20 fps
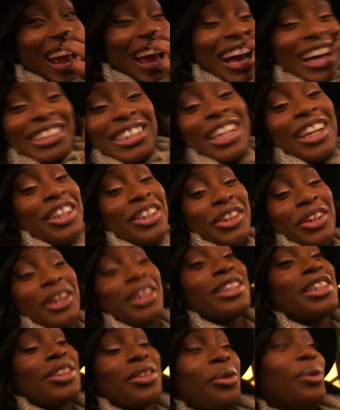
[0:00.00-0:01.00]
I tell you, it
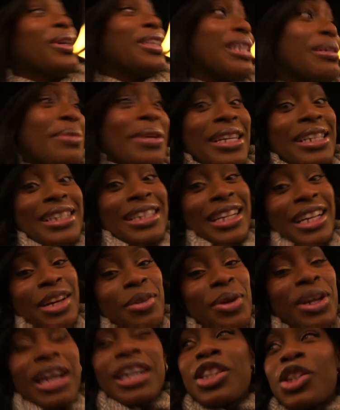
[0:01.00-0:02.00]
was amazing. We
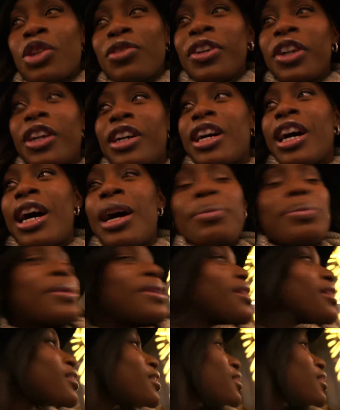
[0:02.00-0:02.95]
got some nice coffee.